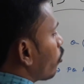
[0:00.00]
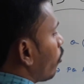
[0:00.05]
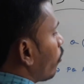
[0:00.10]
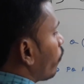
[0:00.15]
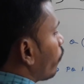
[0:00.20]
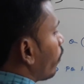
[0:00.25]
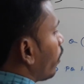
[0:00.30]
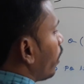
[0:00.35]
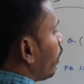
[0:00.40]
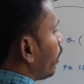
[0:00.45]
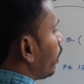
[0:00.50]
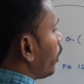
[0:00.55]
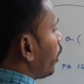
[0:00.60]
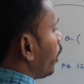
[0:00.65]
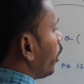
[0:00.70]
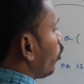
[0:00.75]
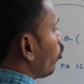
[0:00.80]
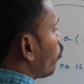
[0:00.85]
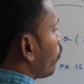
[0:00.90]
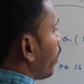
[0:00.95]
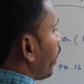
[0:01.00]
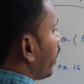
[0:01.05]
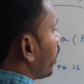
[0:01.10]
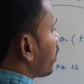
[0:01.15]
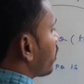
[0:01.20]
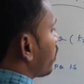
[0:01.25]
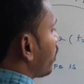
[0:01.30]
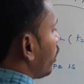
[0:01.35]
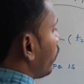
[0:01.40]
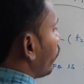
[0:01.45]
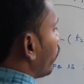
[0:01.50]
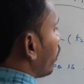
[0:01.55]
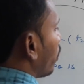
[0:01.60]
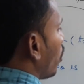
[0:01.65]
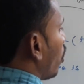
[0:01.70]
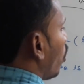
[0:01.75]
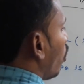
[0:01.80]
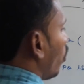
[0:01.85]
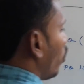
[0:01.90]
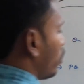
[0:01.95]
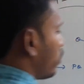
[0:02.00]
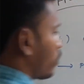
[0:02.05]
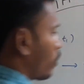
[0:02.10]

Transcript: of T2 minus T1 whole